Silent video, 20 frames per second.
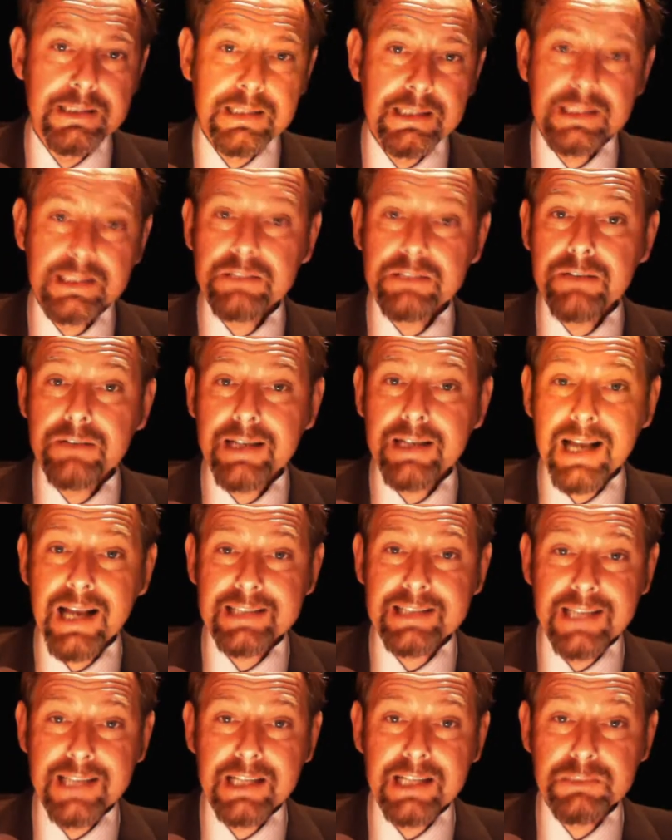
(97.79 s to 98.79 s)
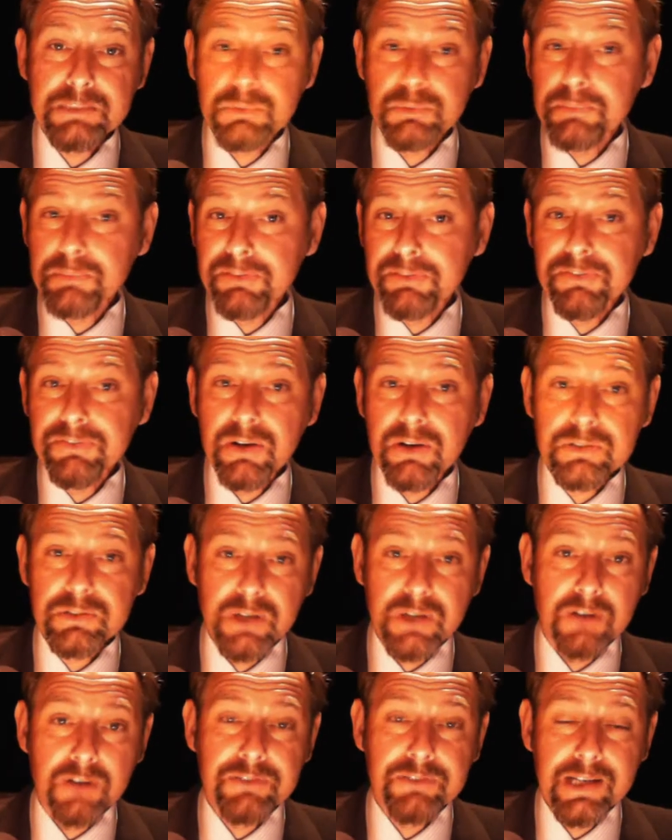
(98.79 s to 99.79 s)
and the Greek assets would be
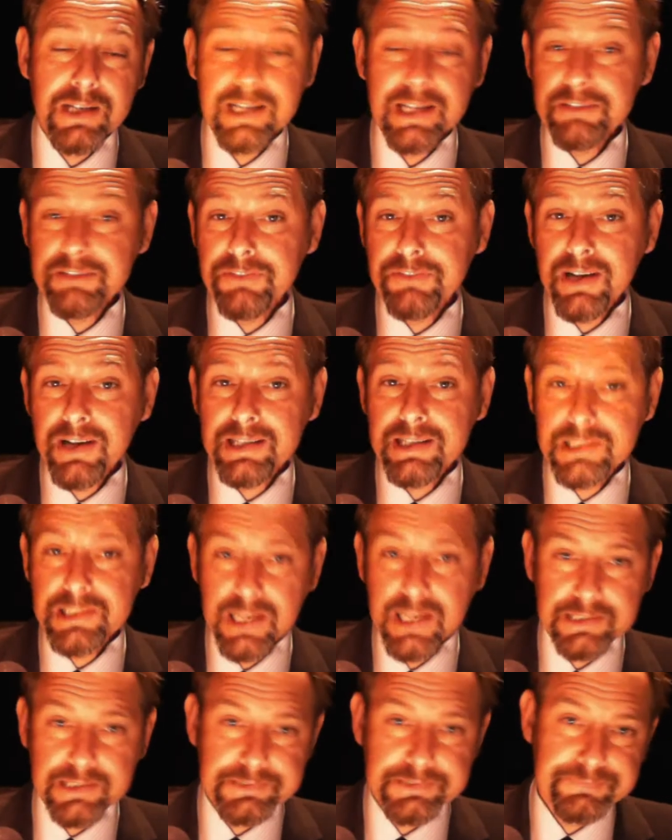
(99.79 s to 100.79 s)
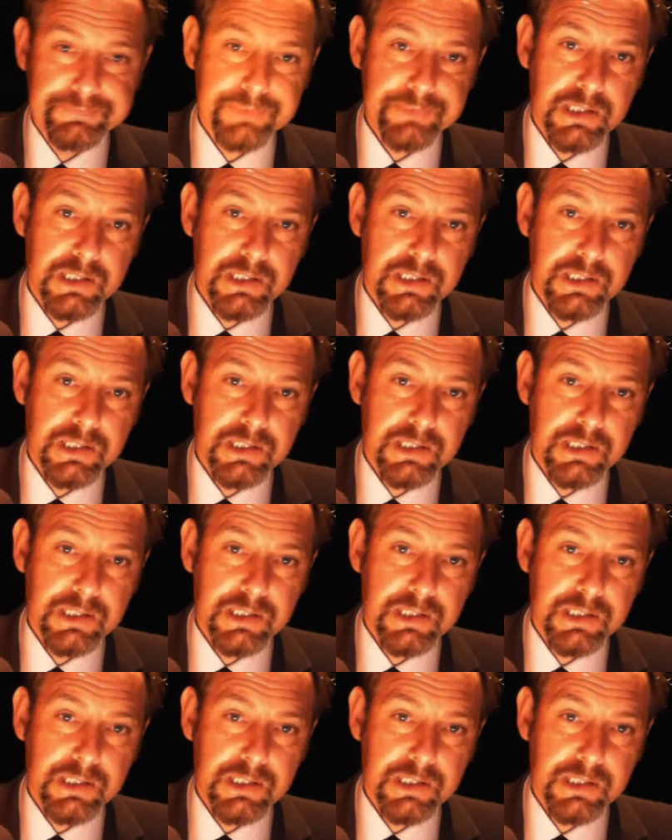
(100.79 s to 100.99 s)
flogged off in a fire sale.